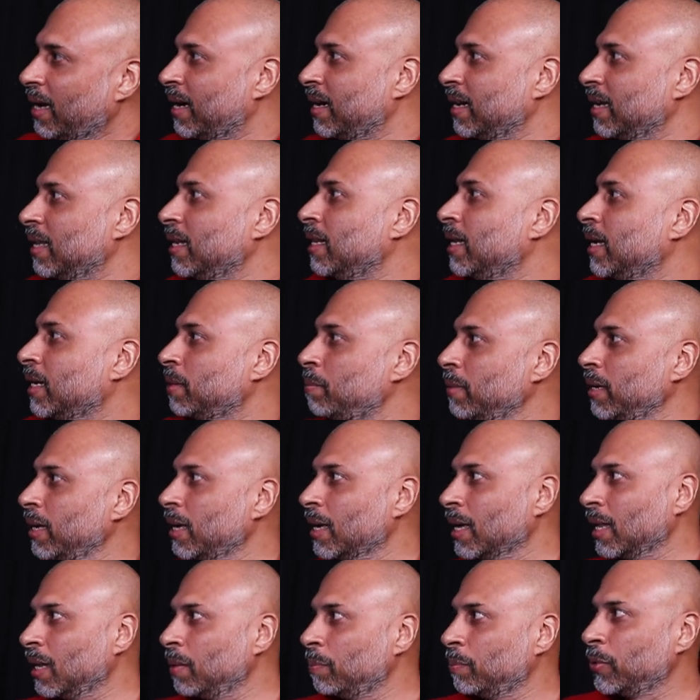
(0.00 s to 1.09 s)
and let me
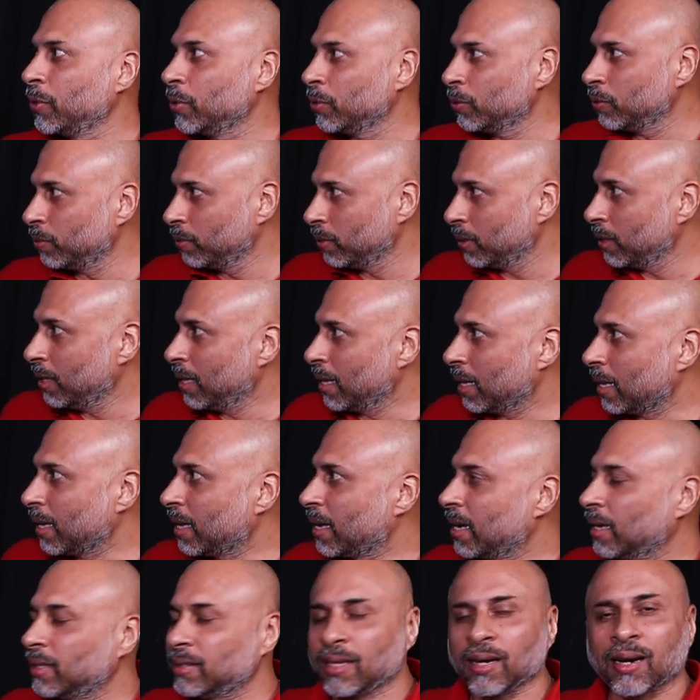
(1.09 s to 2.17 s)
help you
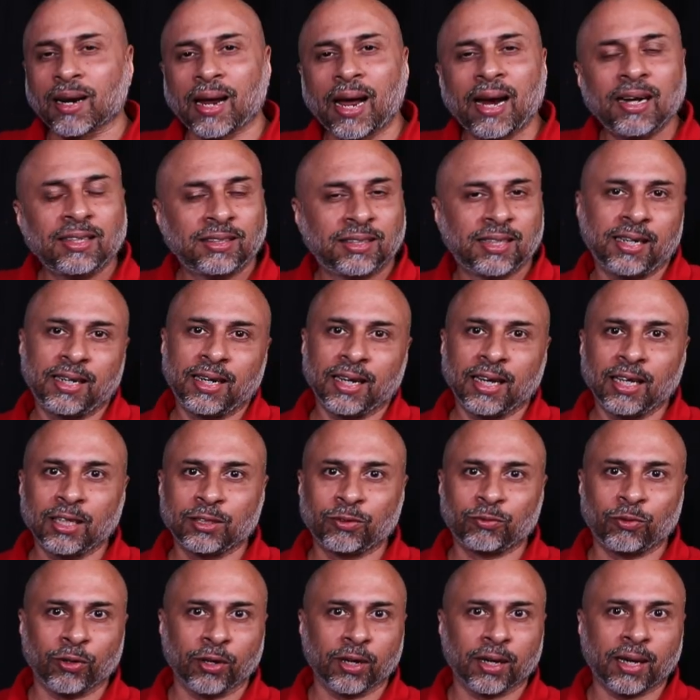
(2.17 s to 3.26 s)
get the right settings
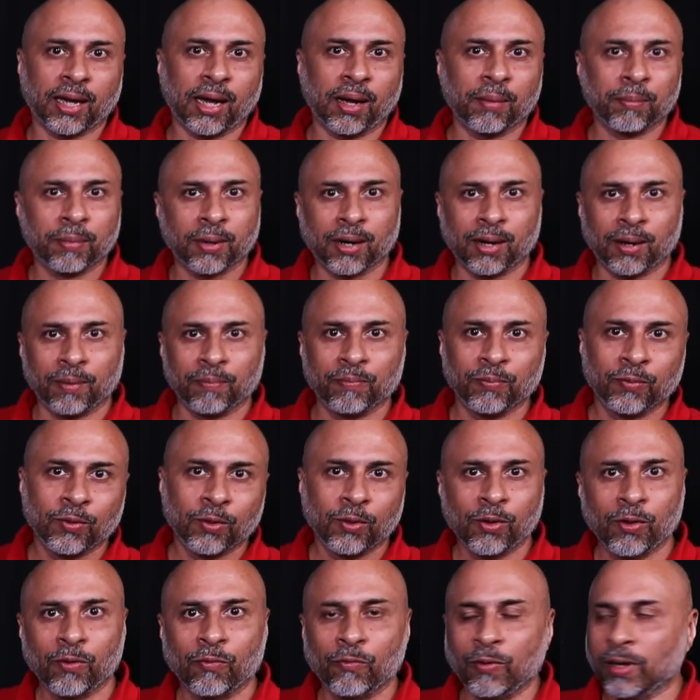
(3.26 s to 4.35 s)
for your camera
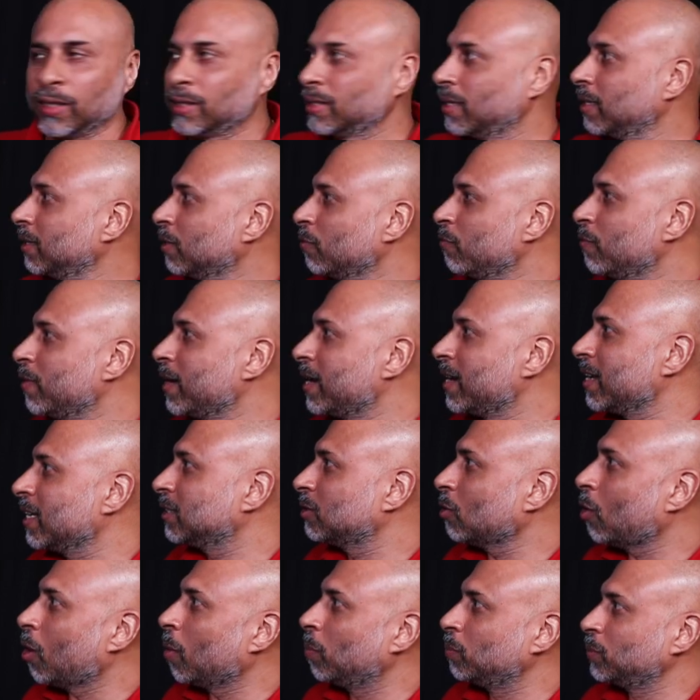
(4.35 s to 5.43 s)
with the
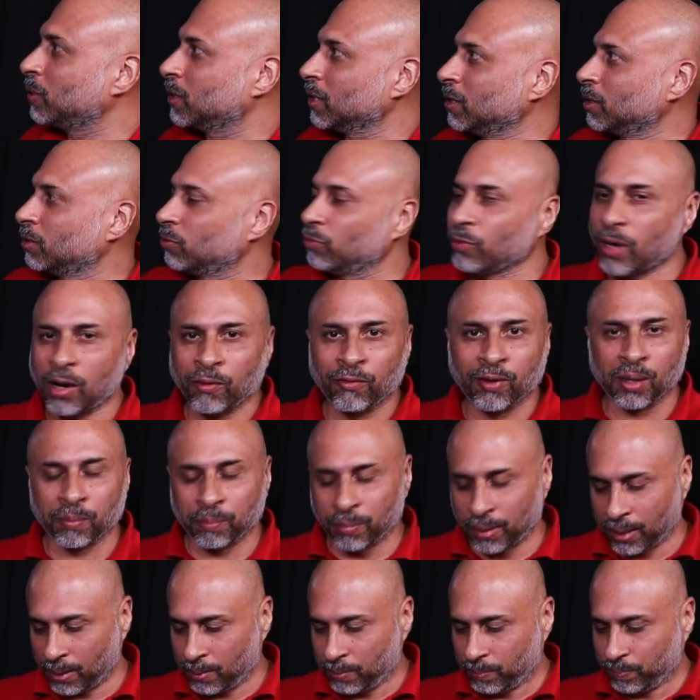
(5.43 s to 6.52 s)
various options
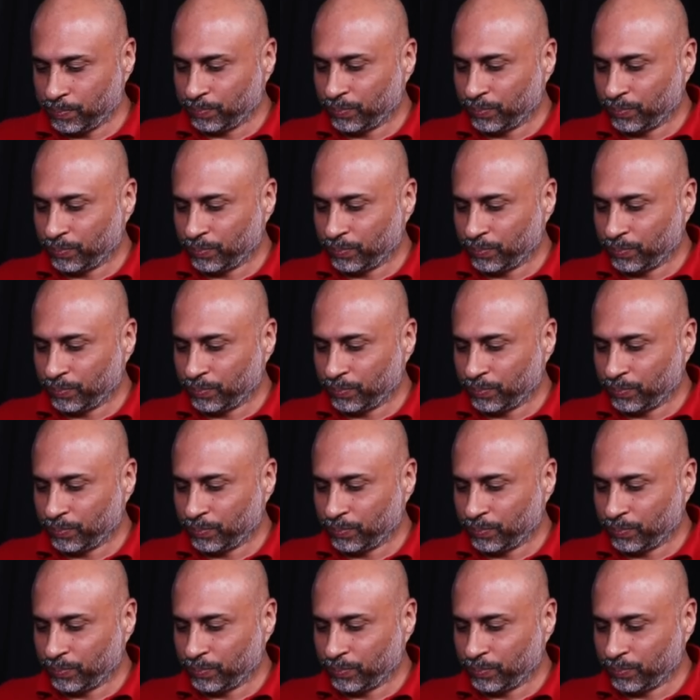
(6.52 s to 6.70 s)
available.